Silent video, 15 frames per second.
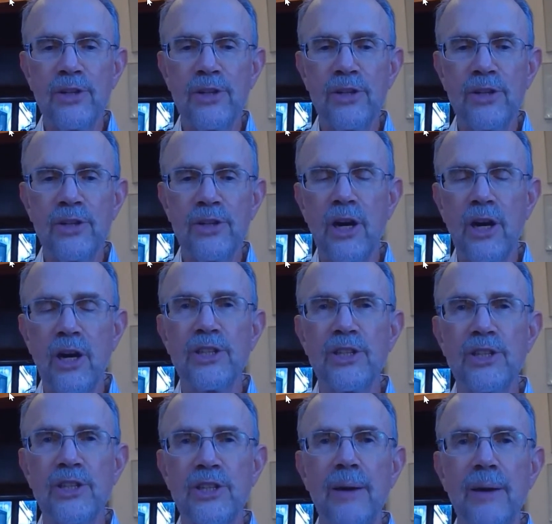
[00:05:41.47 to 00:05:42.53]
are back
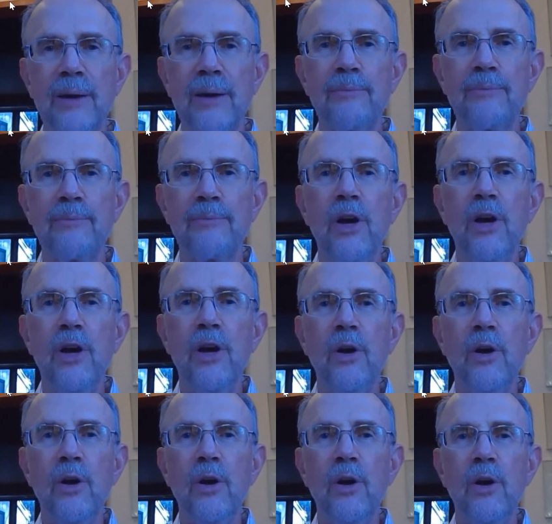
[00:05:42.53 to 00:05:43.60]
to this
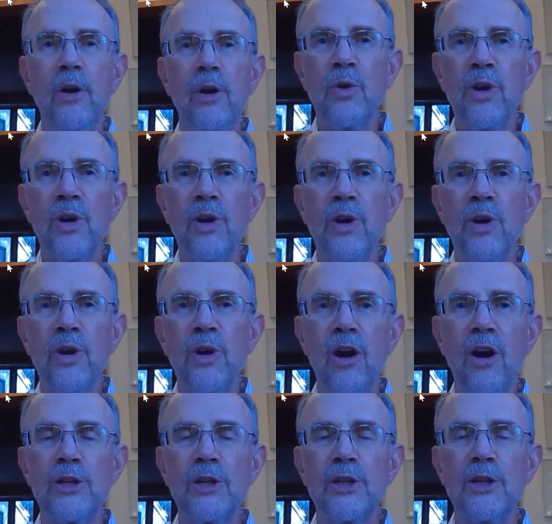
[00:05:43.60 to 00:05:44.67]
concept of we
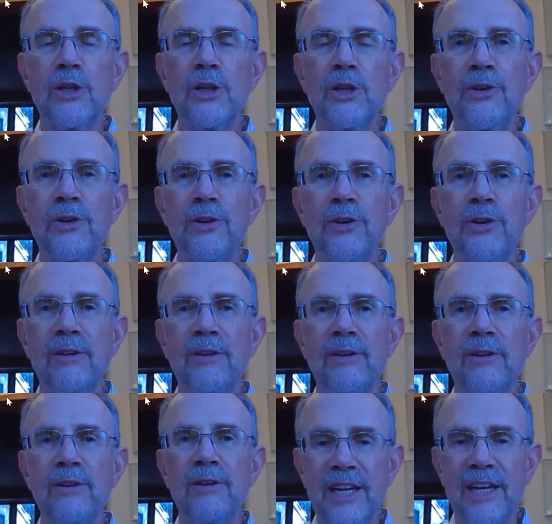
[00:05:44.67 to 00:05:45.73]
don't need a large
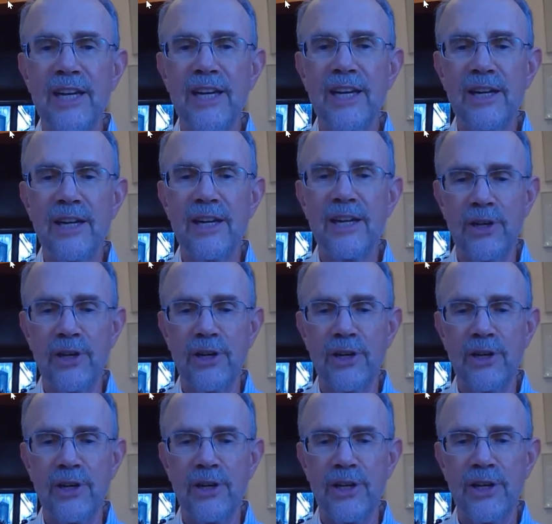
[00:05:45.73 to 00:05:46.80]
amount of
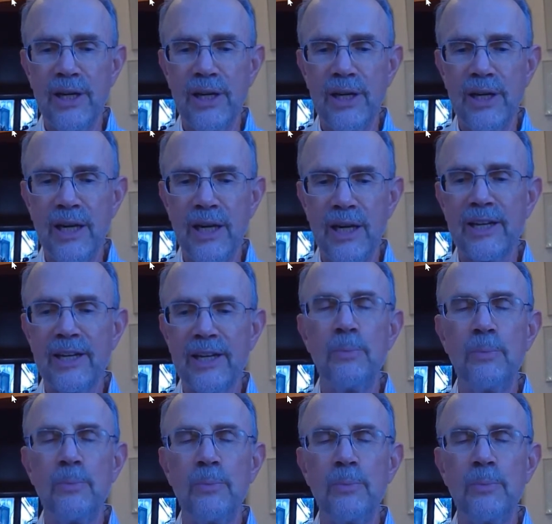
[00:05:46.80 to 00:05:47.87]
any of these every day.
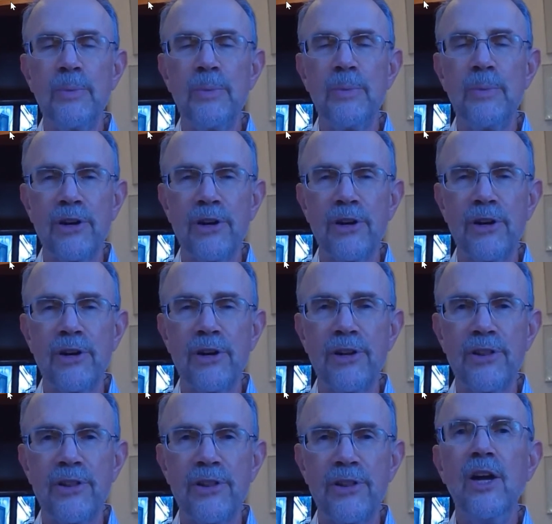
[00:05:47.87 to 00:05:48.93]
We need a little
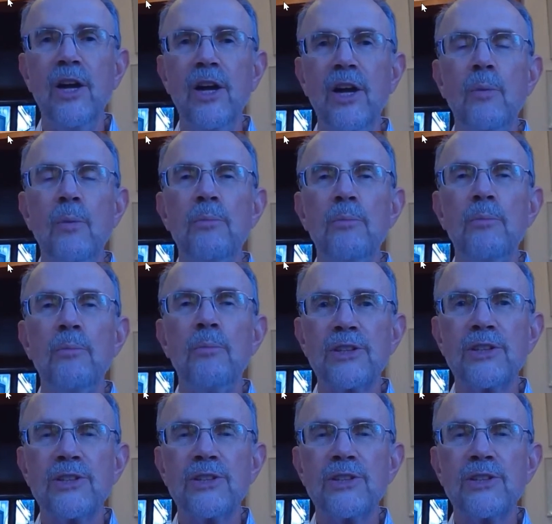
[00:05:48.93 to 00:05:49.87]
bit of everything,